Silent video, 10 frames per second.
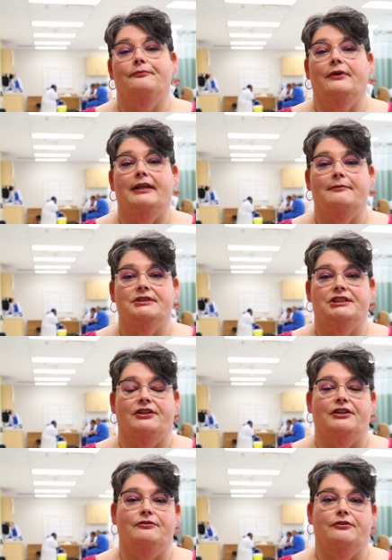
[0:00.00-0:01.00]
My name is
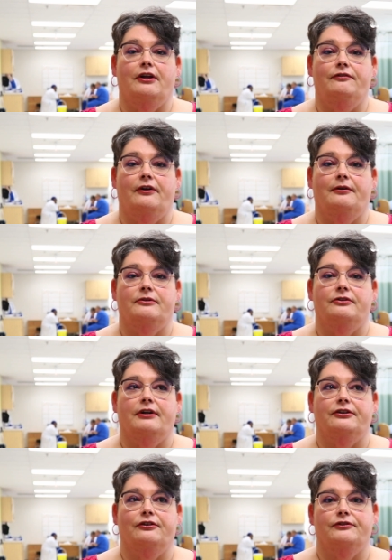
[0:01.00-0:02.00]
Sherri Rudolph. I'm the
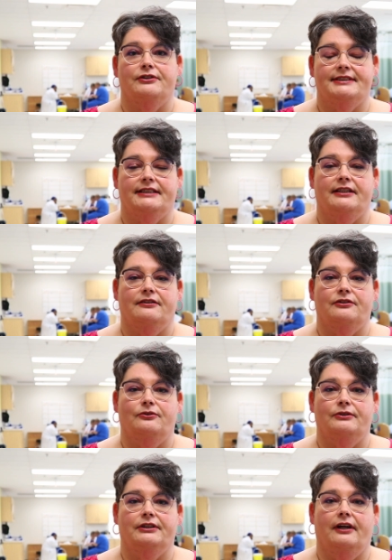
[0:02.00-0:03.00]
Director of Nursing here at
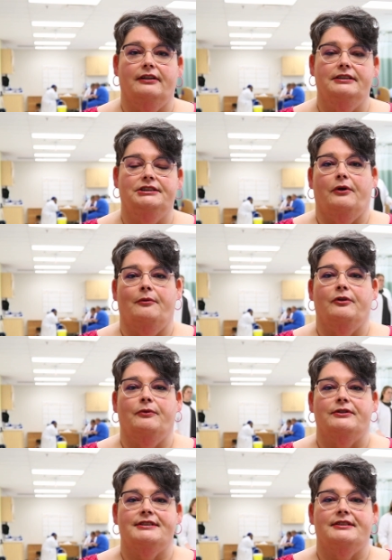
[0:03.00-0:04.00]
Oulton College. I'm the
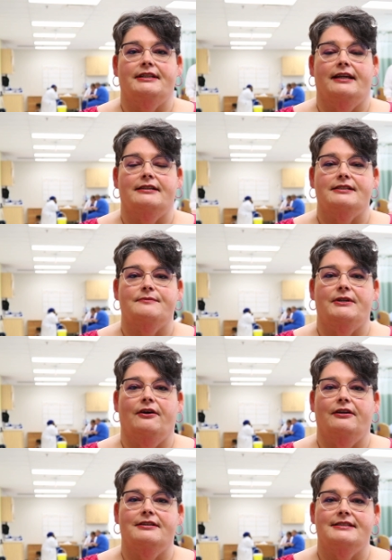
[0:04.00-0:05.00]
person that is
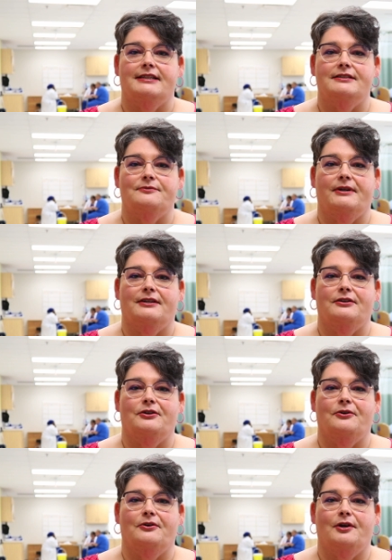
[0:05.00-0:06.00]
behind the scenes when
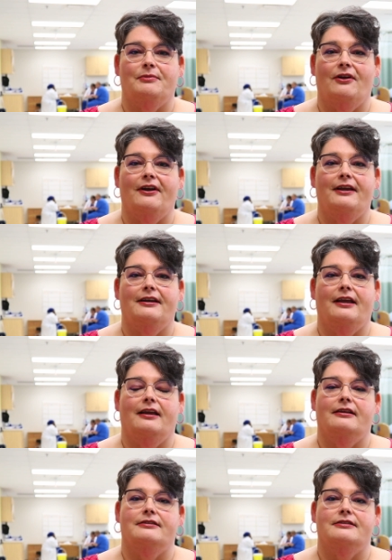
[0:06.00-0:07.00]
you're applying
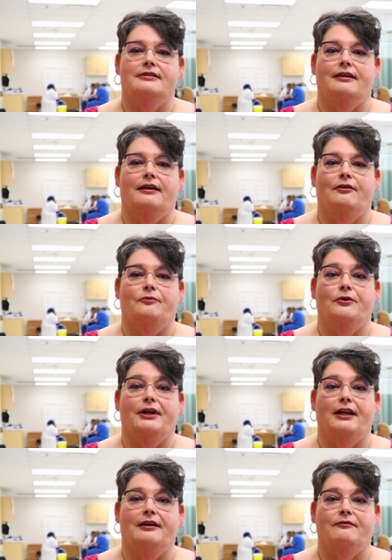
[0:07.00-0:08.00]
and uh, we're
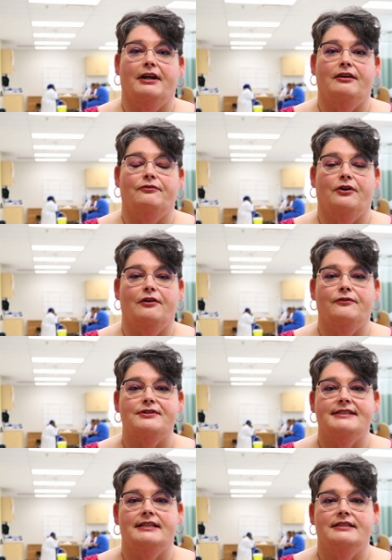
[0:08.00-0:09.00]
getting ready for our
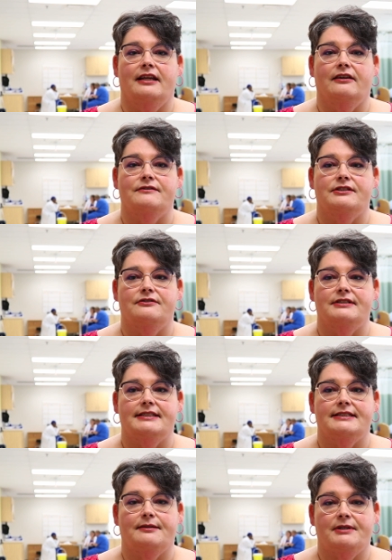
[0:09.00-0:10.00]
first intake of students
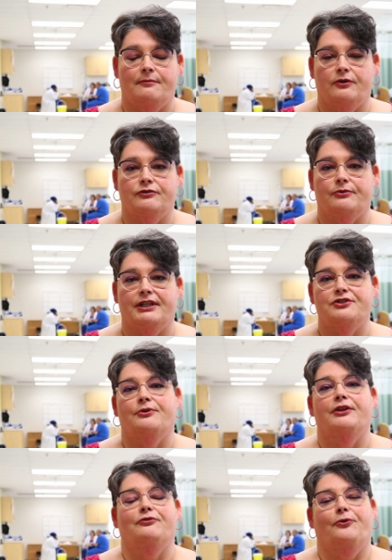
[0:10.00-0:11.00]
in September of
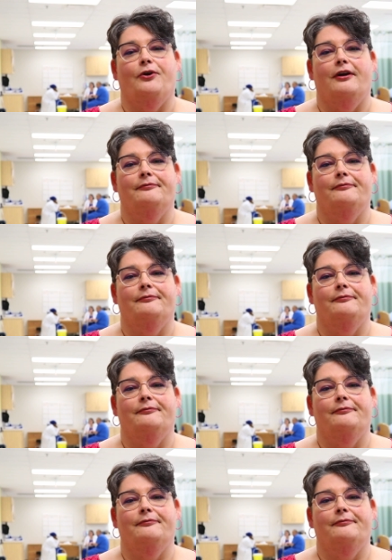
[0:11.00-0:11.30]
2024.